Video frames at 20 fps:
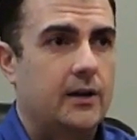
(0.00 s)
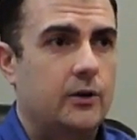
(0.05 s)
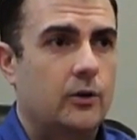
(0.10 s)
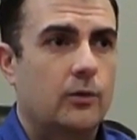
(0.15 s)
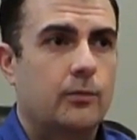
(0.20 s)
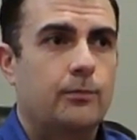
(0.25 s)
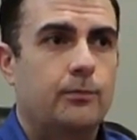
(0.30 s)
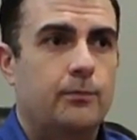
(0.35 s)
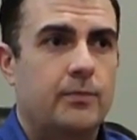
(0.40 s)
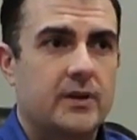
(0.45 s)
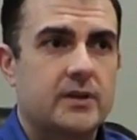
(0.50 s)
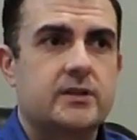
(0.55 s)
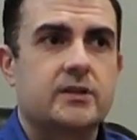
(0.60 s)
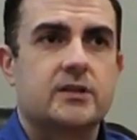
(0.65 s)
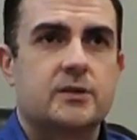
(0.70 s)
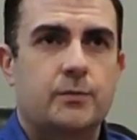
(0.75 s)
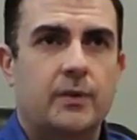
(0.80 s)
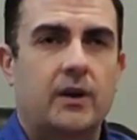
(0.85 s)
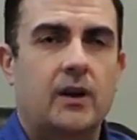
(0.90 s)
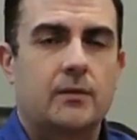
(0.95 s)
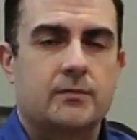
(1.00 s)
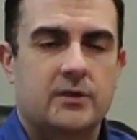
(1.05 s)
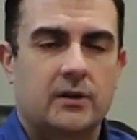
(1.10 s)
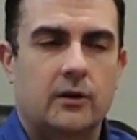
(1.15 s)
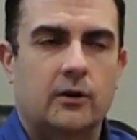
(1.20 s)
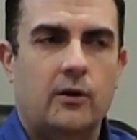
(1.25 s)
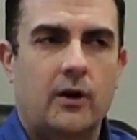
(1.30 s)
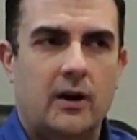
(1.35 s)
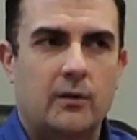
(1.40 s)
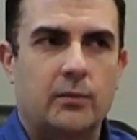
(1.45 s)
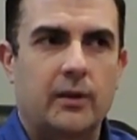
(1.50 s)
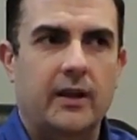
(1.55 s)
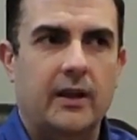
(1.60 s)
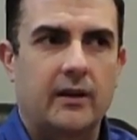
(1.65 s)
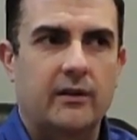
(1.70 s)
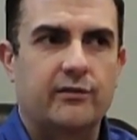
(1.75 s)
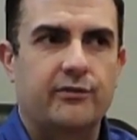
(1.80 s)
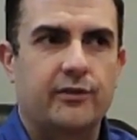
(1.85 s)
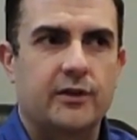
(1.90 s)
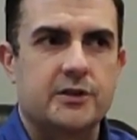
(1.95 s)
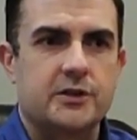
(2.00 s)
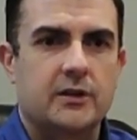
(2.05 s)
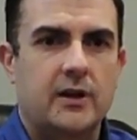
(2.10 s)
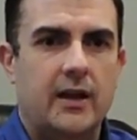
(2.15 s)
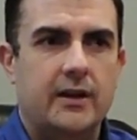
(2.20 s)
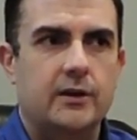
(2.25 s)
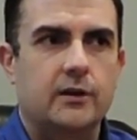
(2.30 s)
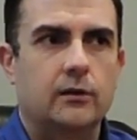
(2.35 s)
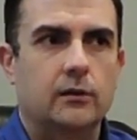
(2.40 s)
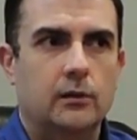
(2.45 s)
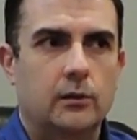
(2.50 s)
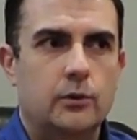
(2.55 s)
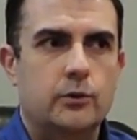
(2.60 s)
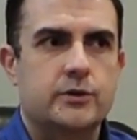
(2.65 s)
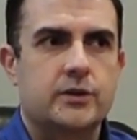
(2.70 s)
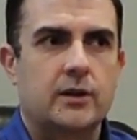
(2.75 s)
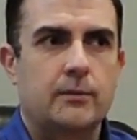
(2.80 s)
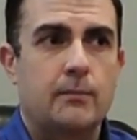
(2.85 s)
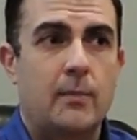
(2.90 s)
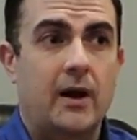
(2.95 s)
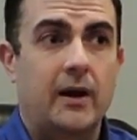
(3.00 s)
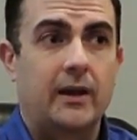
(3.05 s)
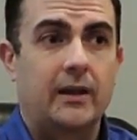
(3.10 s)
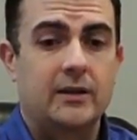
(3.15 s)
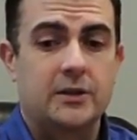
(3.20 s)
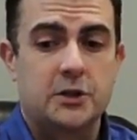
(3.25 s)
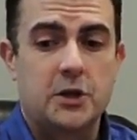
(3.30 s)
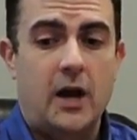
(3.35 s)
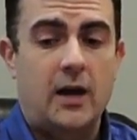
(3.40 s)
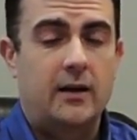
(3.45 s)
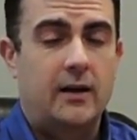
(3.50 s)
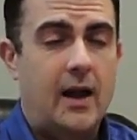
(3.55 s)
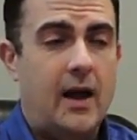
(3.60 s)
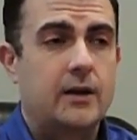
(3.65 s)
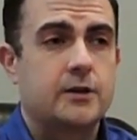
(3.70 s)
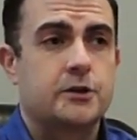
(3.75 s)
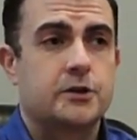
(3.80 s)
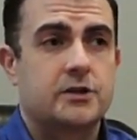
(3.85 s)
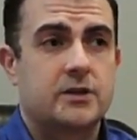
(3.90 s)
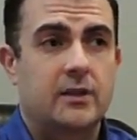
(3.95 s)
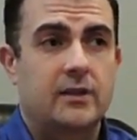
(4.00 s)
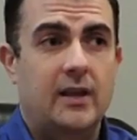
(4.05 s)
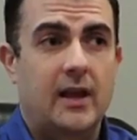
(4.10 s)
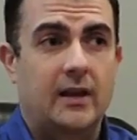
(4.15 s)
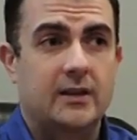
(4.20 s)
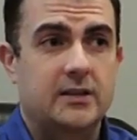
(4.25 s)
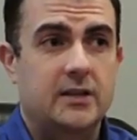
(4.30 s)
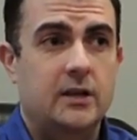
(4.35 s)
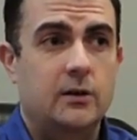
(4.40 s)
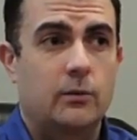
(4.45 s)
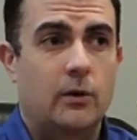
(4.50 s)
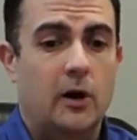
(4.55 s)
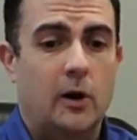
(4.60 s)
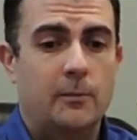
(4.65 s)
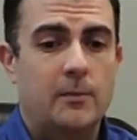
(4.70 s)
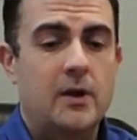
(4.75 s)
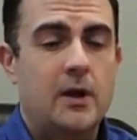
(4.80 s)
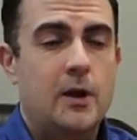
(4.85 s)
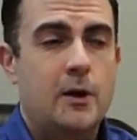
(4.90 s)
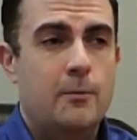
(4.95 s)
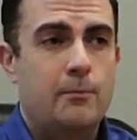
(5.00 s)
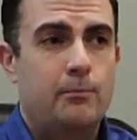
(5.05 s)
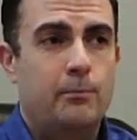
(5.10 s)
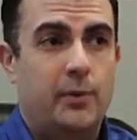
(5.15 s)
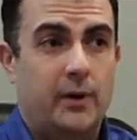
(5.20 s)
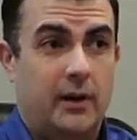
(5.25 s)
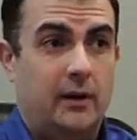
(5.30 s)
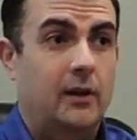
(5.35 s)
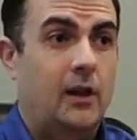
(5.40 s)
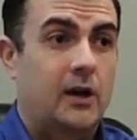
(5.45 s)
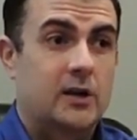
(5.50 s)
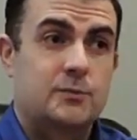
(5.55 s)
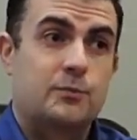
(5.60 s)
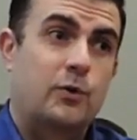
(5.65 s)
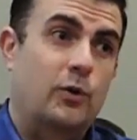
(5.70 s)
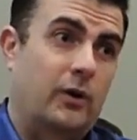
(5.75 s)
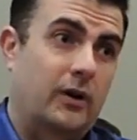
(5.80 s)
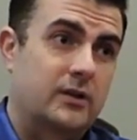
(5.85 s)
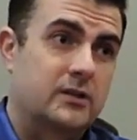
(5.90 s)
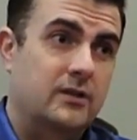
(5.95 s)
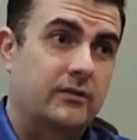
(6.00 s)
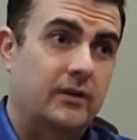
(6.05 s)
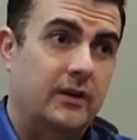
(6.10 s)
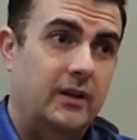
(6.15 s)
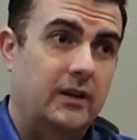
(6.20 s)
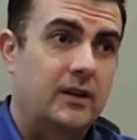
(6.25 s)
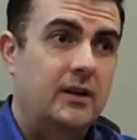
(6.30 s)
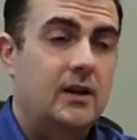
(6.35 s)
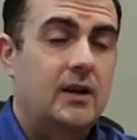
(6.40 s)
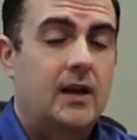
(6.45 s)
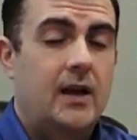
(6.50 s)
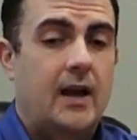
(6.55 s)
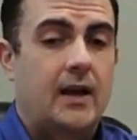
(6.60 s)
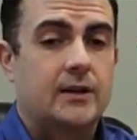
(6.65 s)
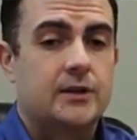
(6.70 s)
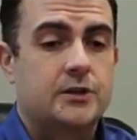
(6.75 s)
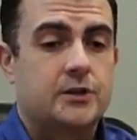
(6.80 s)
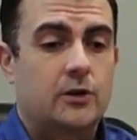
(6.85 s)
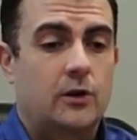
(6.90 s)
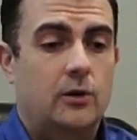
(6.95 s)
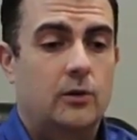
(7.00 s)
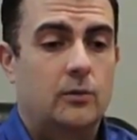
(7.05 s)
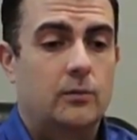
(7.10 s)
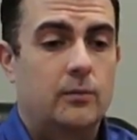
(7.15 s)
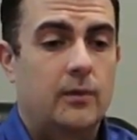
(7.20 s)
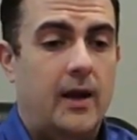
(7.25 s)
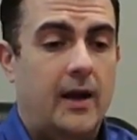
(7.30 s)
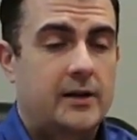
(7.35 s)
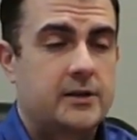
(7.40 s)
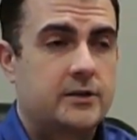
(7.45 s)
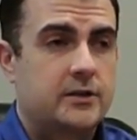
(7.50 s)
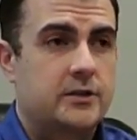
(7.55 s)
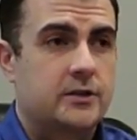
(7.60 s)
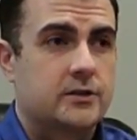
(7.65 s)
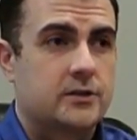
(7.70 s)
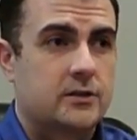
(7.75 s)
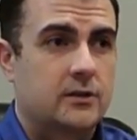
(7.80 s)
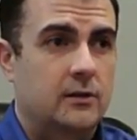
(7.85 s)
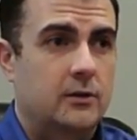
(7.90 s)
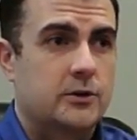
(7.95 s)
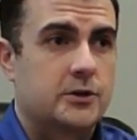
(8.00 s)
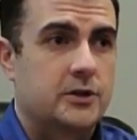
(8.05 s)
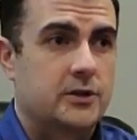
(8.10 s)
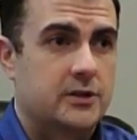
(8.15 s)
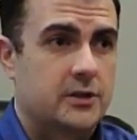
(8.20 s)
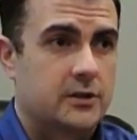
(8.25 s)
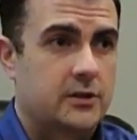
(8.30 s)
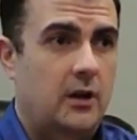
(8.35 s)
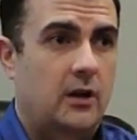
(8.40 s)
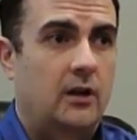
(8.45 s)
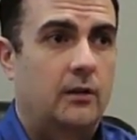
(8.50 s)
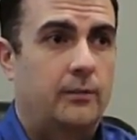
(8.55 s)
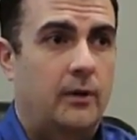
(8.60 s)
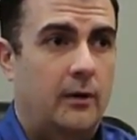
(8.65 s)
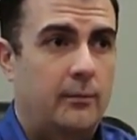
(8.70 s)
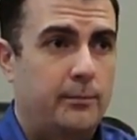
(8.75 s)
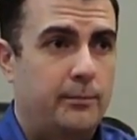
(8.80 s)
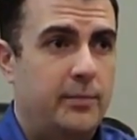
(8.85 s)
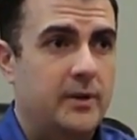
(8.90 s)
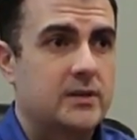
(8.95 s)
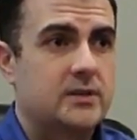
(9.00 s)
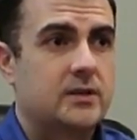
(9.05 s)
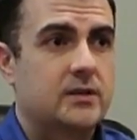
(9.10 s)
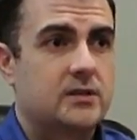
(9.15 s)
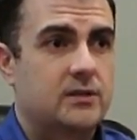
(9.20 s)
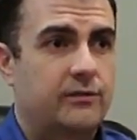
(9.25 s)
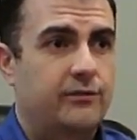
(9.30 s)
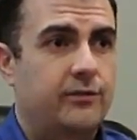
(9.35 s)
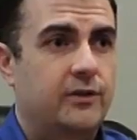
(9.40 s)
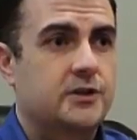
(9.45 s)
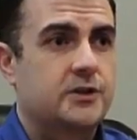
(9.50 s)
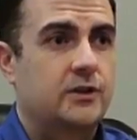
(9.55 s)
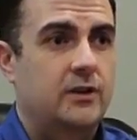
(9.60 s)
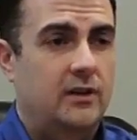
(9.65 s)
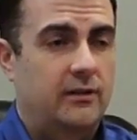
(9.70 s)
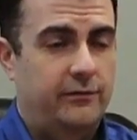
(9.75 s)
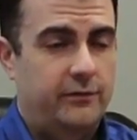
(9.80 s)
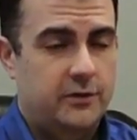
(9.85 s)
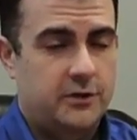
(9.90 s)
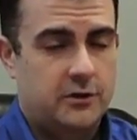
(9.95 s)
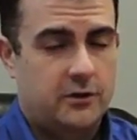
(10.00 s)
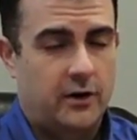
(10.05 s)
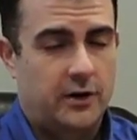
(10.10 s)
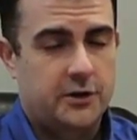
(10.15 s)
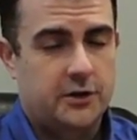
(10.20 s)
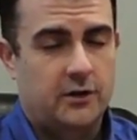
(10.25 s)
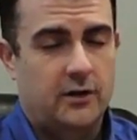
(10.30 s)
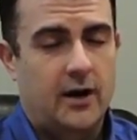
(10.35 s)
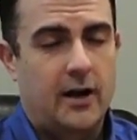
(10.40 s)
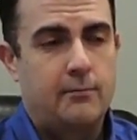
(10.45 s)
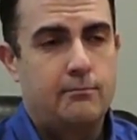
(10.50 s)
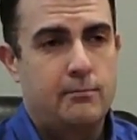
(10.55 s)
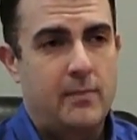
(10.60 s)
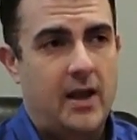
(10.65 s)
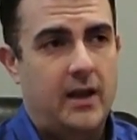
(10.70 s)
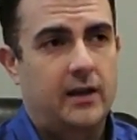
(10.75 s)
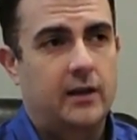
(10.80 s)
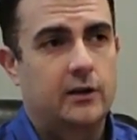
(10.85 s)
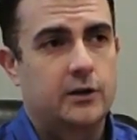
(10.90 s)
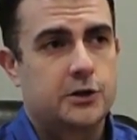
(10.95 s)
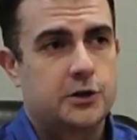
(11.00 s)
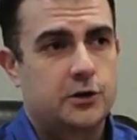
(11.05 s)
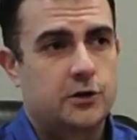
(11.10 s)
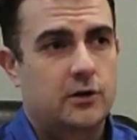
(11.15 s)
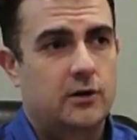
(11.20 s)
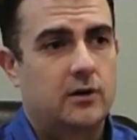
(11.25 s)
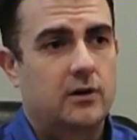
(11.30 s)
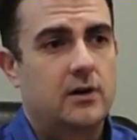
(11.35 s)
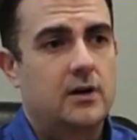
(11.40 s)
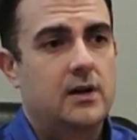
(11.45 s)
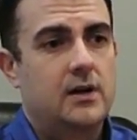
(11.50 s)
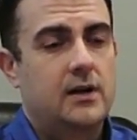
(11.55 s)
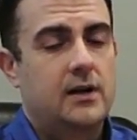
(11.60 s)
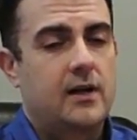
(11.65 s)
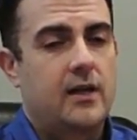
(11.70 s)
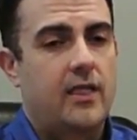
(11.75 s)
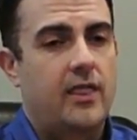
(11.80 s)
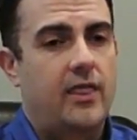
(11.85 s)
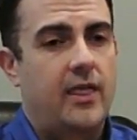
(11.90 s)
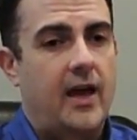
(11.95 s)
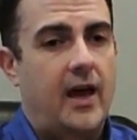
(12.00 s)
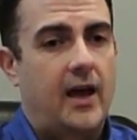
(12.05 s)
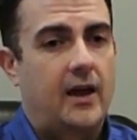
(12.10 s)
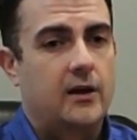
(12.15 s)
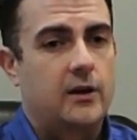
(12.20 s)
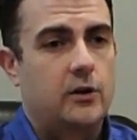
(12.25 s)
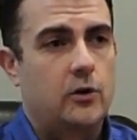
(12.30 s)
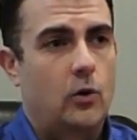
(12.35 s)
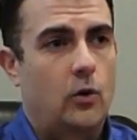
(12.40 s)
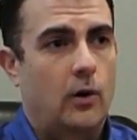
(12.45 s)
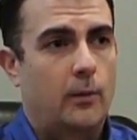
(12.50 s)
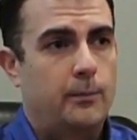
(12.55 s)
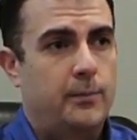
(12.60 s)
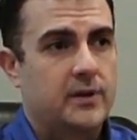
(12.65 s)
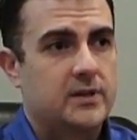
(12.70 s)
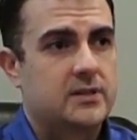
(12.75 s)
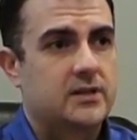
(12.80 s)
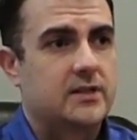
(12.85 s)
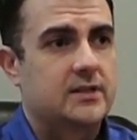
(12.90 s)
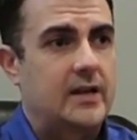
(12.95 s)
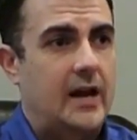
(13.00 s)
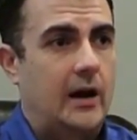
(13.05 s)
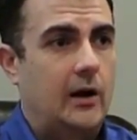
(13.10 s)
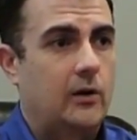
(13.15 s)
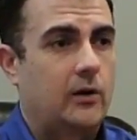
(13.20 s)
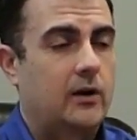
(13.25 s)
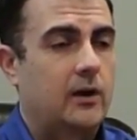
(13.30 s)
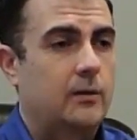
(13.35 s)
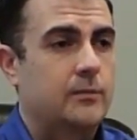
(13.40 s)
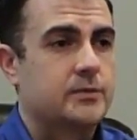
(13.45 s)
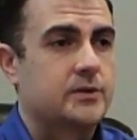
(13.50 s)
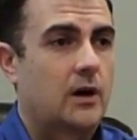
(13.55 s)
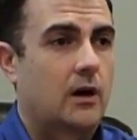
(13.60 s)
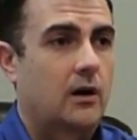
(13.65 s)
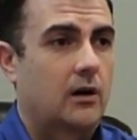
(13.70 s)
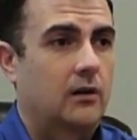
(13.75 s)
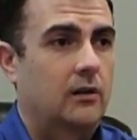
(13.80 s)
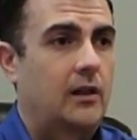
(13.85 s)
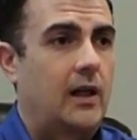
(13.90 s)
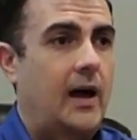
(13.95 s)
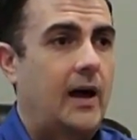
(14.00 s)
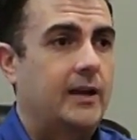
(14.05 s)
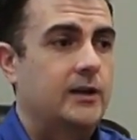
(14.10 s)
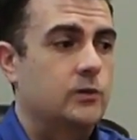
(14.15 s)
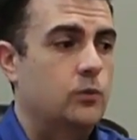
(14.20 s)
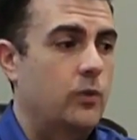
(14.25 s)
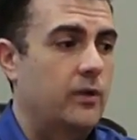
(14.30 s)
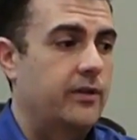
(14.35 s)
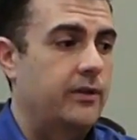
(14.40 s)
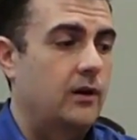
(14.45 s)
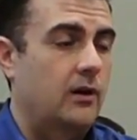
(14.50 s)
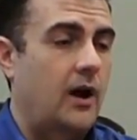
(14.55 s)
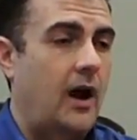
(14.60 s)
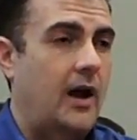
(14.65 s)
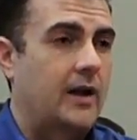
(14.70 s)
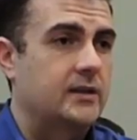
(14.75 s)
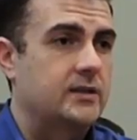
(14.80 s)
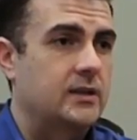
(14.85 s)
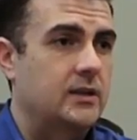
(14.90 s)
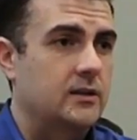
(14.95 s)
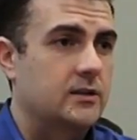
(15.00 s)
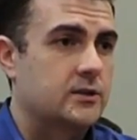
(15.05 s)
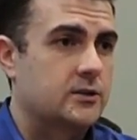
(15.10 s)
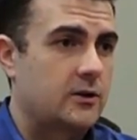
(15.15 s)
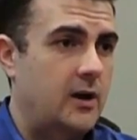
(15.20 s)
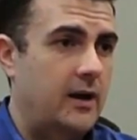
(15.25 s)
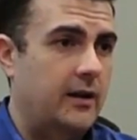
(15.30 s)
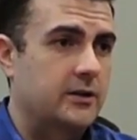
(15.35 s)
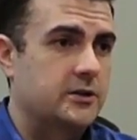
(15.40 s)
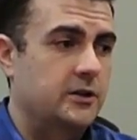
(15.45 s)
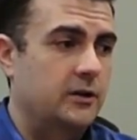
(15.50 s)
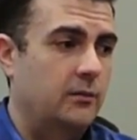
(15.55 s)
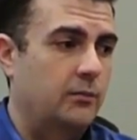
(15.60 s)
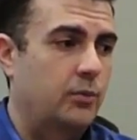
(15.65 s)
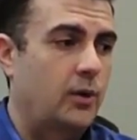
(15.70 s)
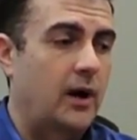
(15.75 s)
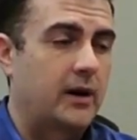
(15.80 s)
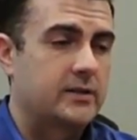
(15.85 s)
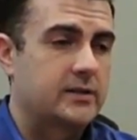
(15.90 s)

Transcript: your business becomes incredibly inefficient and you're losing money, not just in the IT realm, but in lost productivity. And so Xigent Solutions is all about business efficient infrastructure and making sure that your business outcomes are aligned with your IT strategy and